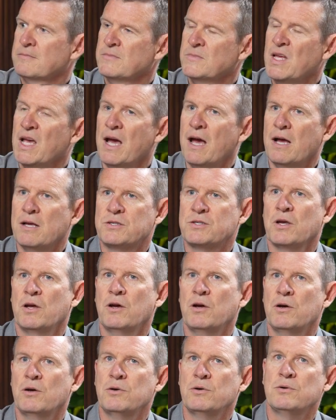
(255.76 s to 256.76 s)
Yeah,
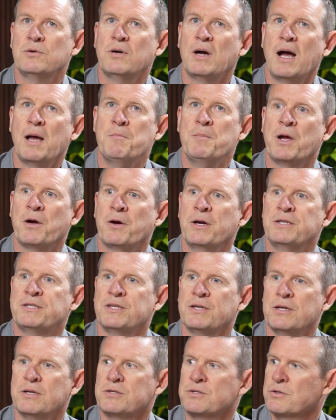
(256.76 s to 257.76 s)
so I'm married
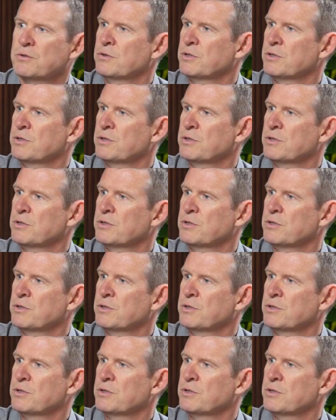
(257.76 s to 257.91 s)
to a school